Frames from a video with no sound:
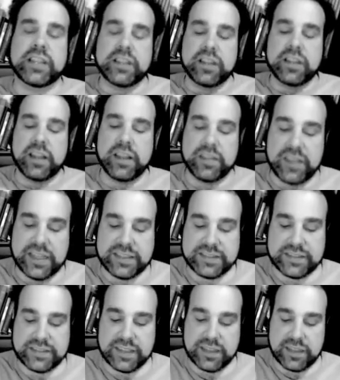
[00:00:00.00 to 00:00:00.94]
Uh,
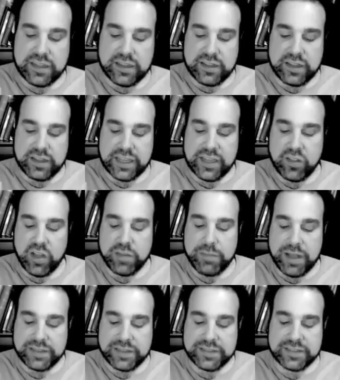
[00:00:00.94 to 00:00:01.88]
this Elon
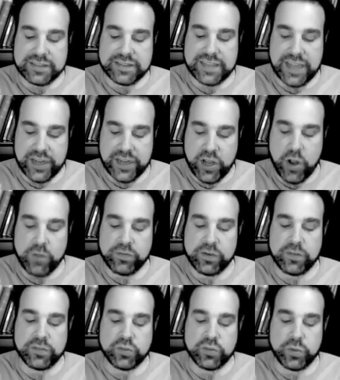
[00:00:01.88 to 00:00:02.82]
Musk's
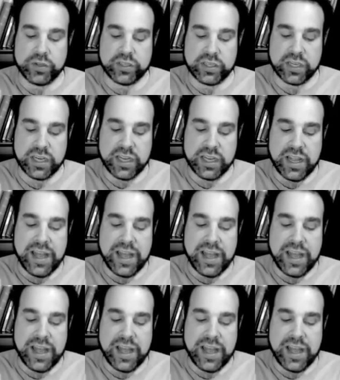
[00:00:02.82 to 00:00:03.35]
takeover of Twitter